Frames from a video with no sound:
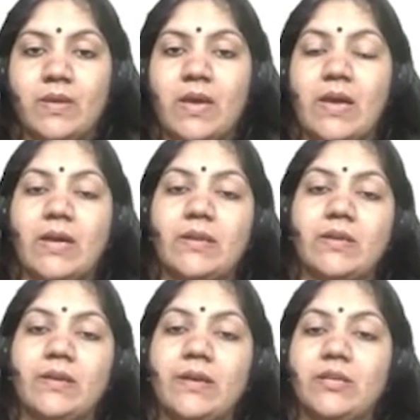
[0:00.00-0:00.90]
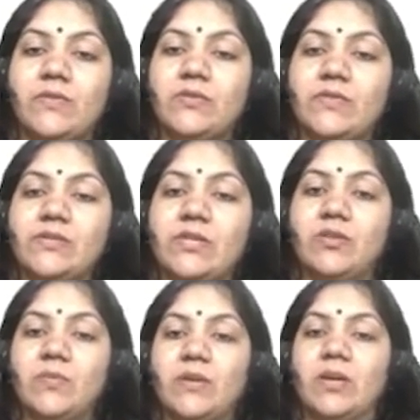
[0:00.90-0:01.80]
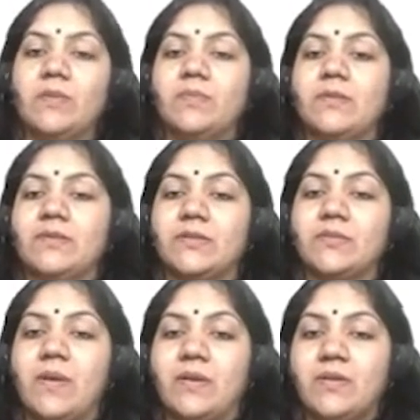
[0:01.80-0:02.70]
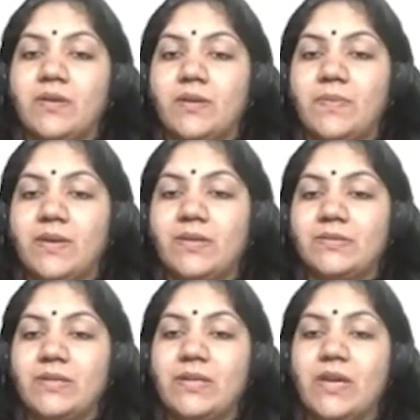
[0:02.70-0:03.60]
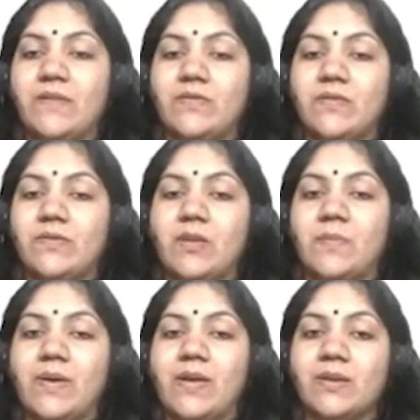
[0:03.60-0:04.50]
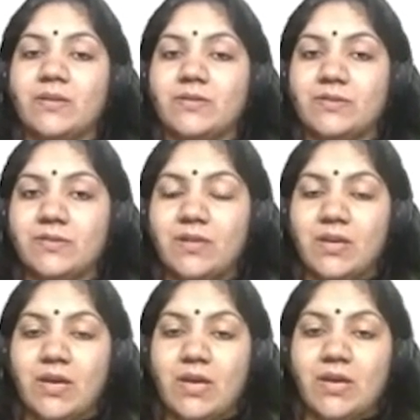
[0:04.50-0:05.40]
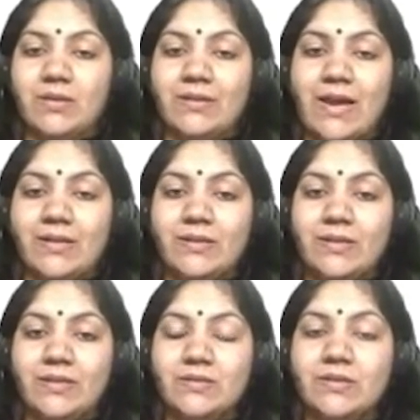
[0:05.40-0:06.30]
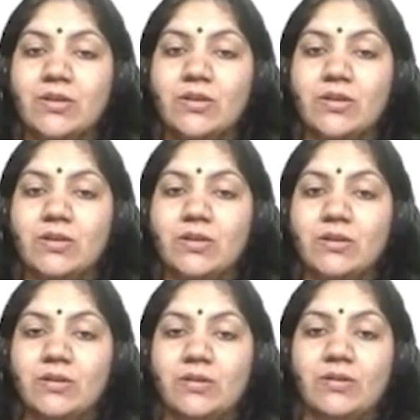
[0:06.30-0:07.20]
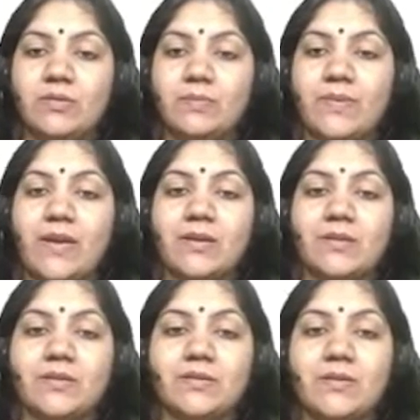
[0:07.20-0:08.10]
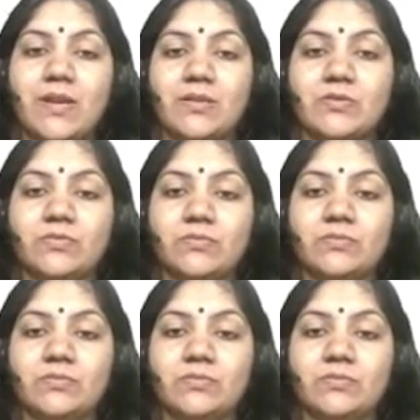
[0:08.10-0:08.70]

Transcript: And individual shall not become designated partner in LLP unless he have given the prior consent. That thing is prior consent, that is true.